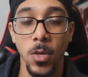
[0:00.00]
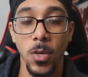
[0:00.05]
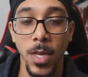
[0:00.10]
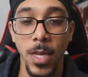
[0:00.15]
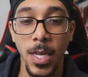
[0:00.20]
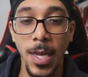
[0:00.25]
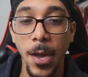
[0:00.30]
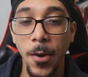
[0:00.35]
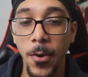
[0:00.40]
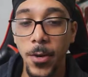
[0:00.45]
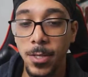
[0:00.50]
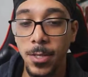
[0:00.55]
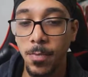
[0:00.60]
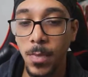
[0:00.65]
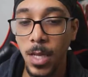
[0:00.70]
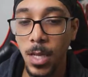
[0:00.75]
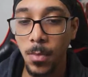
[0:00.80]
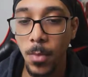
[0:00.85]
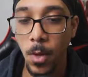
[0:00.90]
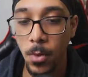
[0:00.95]
carries
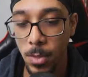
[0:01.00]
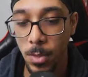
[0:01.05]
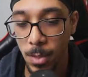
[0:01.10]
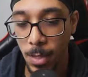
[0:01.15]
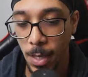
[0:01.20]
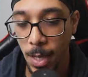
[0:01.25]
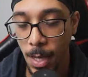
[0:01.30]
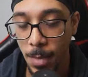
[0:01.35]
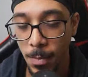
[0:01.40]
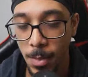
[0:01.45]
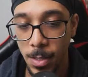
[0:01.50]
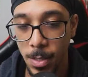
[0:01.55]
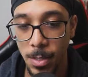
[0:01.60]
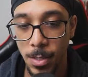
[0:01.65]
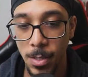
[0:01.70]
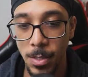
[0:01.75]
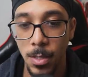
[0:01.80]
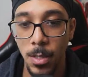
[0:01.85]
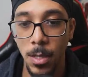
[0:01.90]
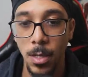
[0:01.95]
me most of the time.
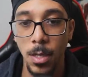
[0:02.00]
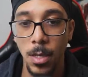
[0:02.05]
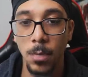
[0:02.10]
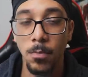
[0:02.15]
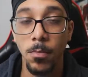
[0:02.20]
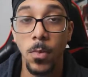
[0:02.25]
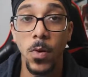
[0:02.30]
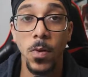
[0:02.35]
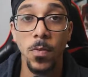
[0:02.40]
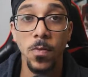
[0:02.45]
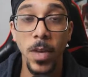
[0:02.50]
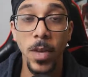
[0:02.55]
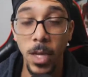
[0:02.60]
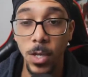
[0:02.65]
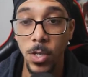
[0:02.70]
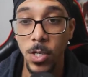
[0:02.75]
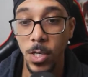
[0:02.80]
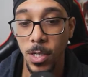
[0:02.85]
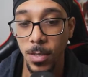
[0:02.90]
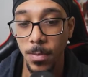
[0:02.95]

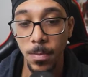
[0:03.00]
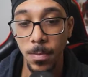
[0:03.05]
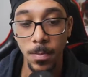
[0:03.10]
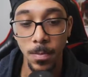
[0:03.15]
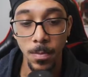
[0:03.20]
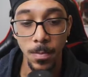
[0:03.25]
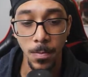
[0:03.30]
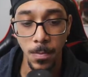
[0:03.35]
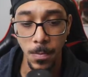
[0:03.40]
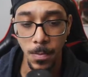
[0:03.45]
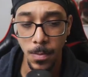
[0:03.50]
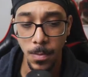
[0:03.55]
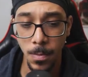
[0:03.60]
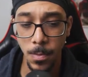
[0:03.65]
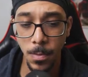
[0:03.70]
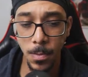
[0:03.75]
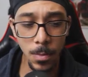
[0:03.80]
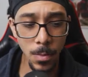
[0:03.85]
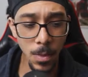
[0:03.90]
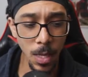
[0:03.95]
Motivation,
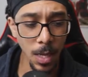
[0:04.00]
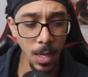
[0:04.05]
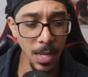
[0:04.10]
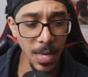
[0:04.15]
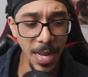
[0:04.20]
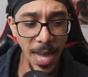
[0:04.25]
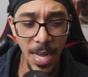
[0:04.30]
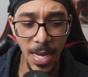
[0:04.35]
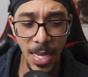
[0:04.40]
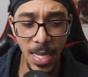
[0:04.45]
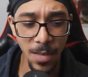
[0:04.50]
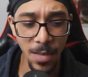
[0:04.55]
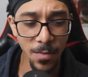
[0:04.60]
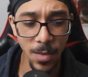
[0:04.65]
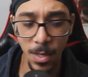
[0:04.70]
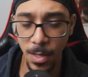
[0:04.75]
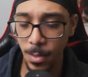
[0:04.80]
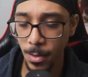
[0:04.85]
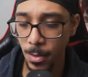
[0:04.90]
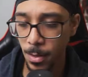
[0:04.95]
not
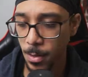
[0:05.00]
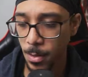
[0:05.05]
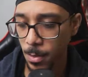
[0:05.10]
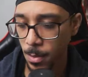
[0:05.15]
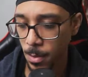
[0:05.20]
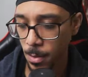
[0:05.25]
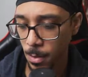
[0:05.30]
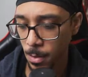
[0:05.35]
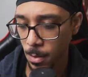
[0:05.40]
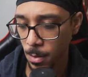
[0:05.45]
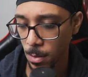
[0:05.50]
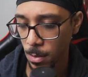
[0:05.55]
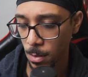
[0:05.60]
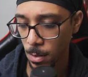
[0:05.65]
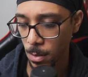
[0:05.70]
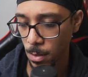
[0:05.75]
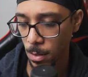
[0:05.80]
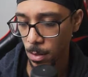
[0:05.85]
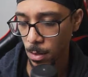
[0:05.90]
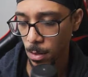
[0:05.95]
even
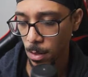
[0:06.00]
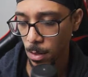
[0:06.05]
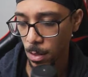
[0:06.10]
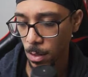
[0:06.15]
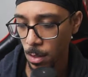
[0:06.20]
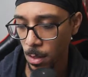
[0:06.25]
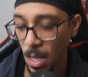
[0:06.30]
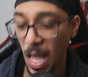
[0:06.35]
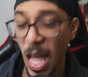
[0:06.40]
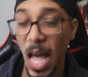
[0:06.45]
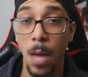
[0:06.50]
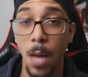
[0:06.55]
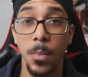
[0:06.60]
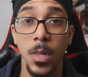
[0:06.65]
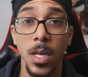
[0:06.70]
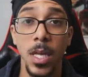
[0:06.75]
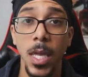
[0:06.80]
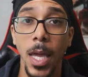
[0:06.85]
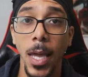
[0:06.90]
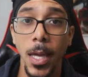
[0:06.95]

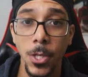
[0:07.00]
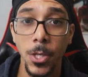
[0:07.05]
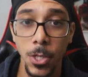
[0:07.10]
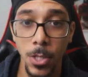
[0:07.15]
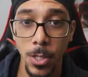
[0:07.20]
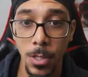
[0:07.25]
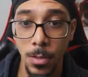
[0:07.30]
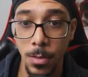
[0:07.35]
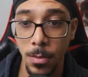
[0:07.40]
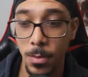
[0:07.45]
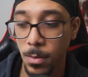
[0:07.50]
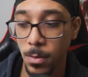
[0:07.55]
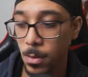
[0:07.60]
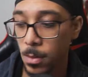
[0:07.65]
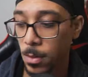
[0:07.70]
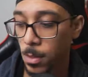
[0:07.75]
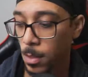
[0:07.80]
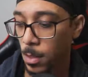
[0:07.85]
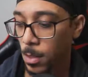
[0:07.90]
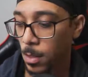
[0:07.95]
obligation,
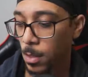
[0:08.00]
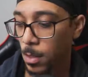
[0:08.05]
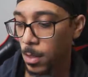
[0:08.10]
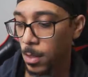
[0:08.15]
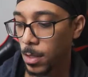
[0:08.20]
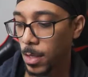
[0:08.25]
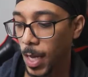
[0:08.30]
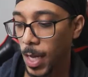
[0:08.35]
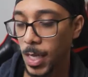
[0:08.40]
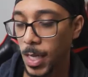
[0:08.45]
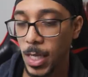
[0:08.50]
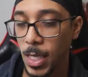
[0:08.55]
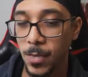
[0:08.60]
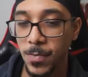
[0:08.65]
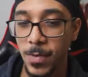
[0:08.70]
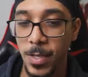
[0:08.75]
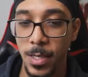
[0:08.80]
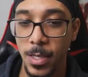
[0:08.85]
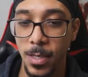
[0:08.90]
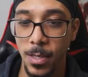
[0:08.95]
not
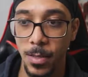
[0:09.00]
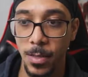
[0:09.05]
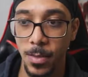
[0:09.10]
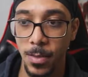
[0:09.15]
even